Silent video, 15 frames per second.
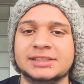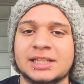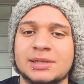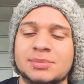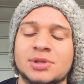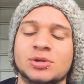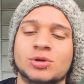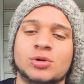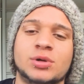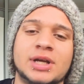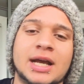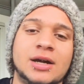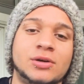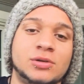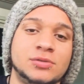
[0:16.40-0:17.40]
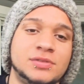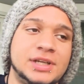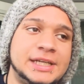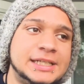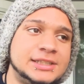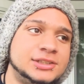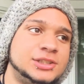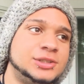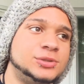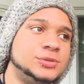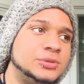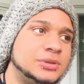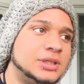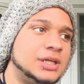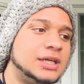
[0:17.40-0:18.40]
that I've been growing out of and into.